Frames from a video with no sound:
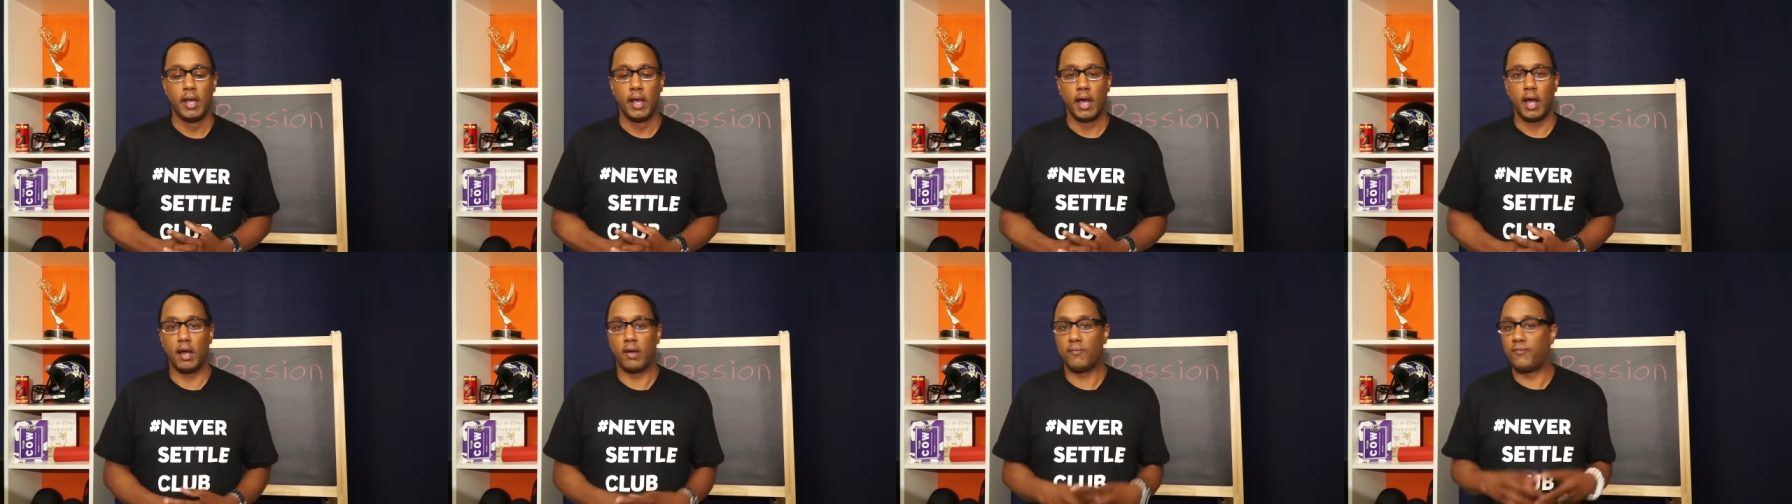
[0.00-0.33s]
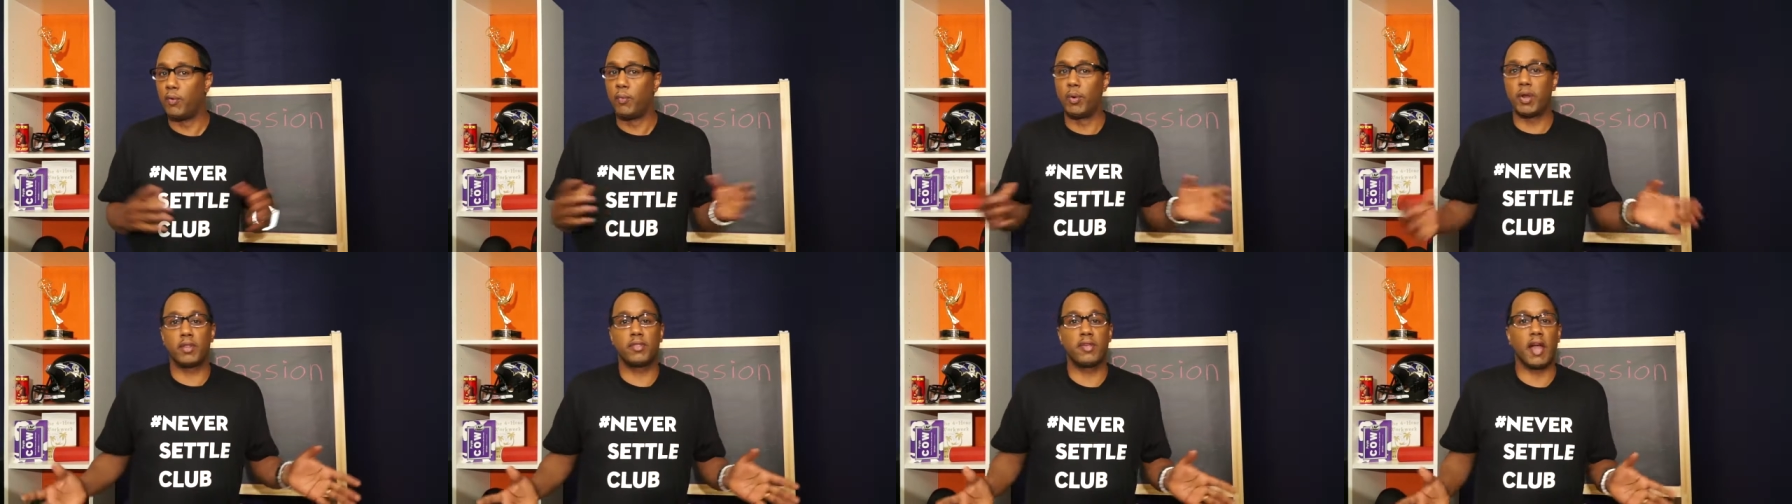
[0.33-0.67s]
If
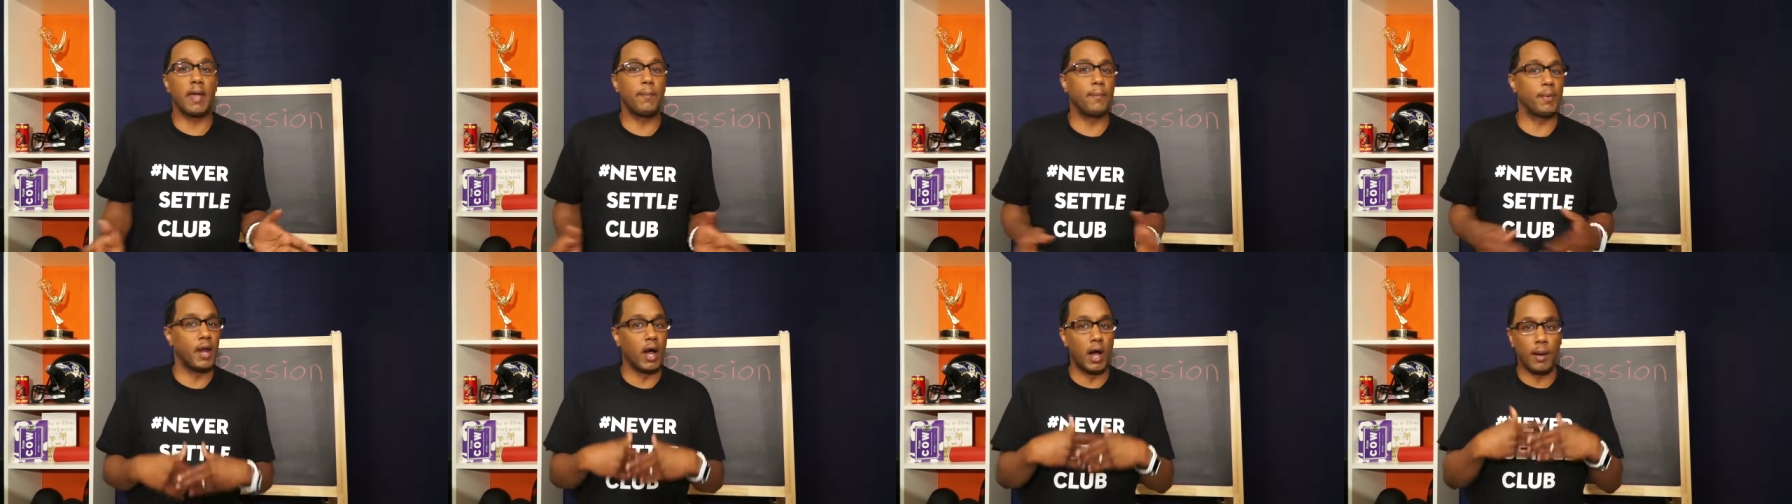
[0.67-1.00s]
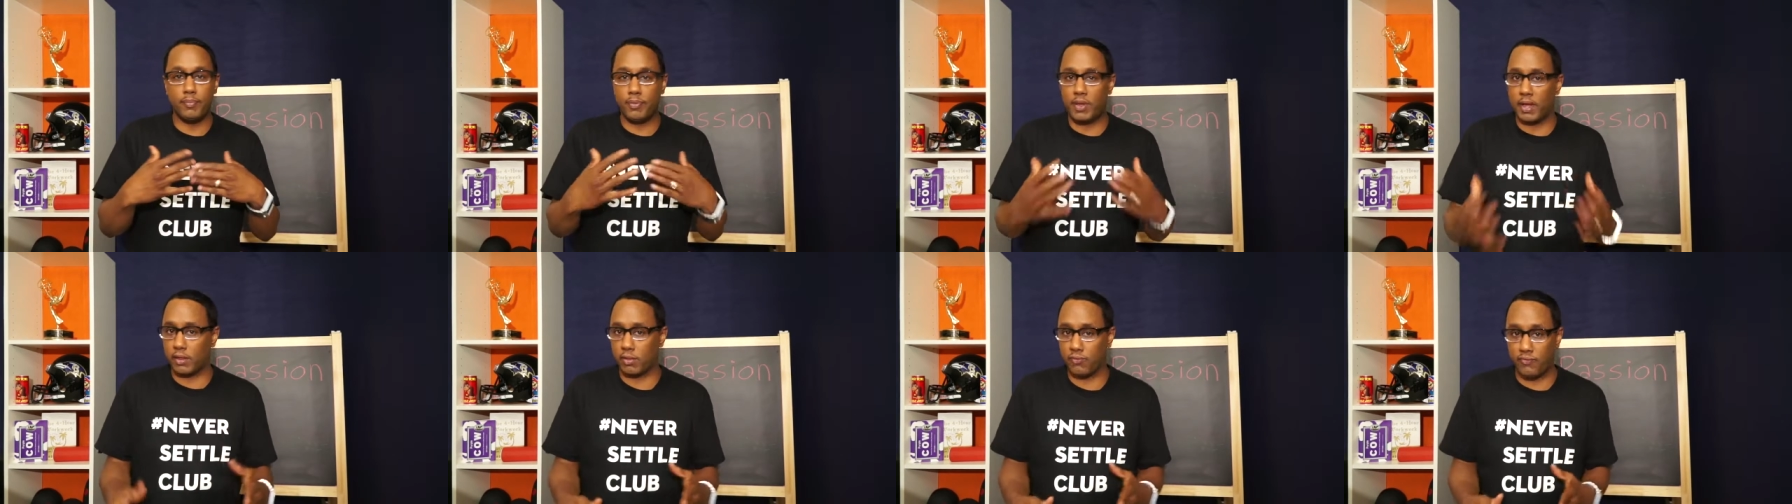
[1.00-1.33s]
you want to type it
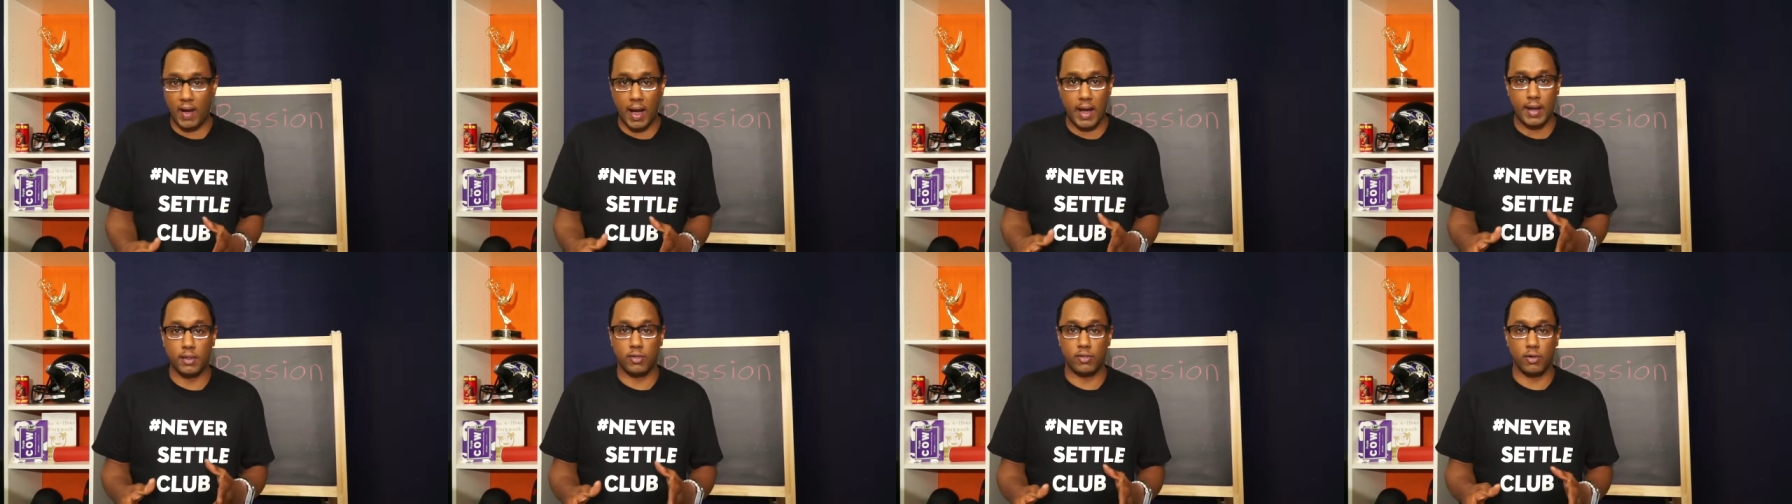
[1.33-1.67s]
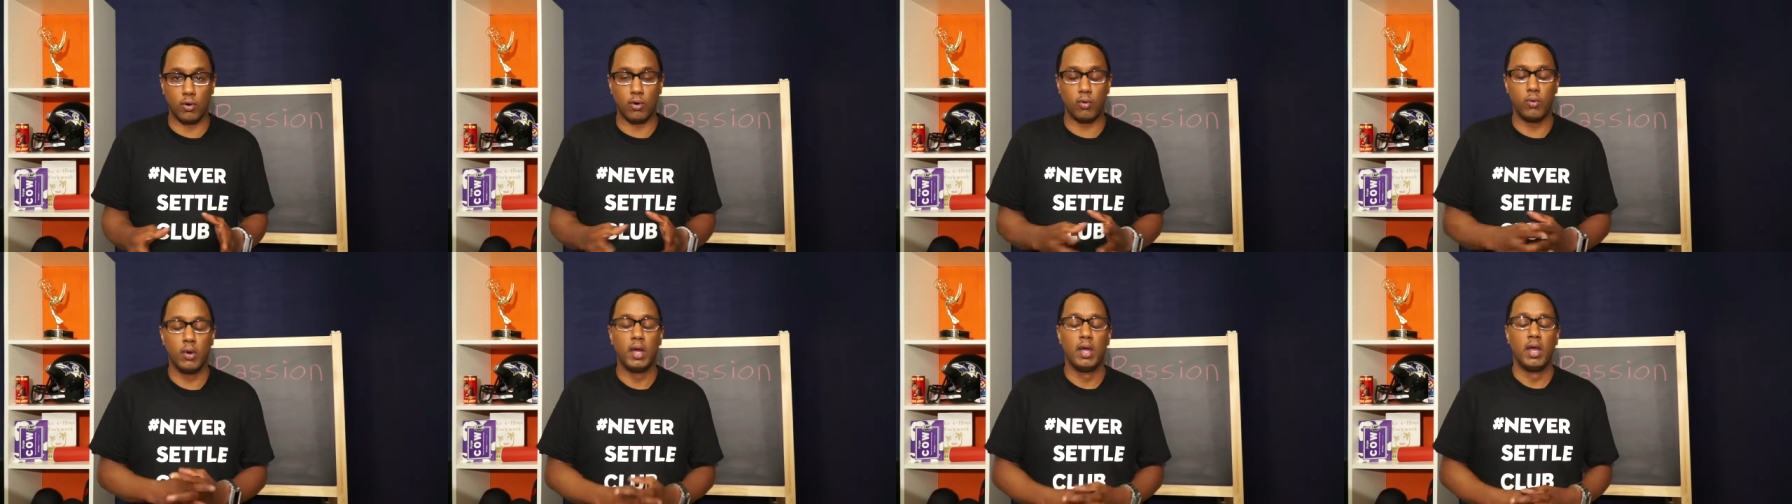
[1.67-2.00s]
up, that's fine
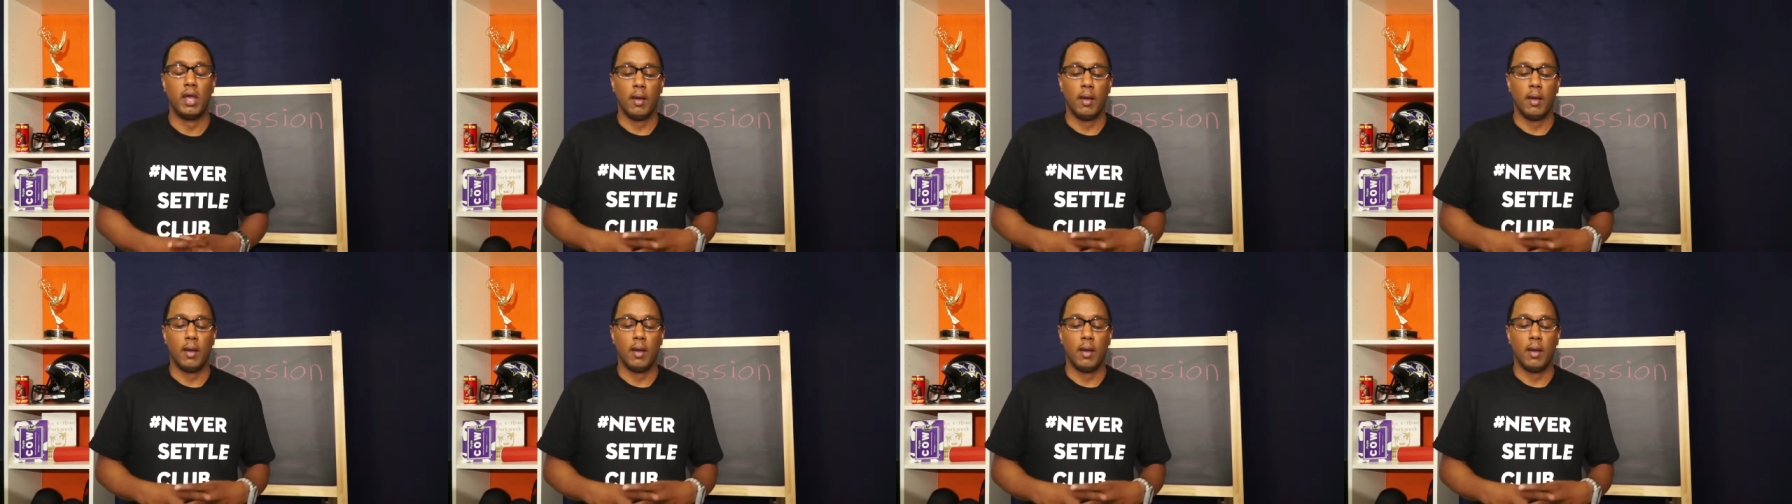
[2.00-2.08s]
too.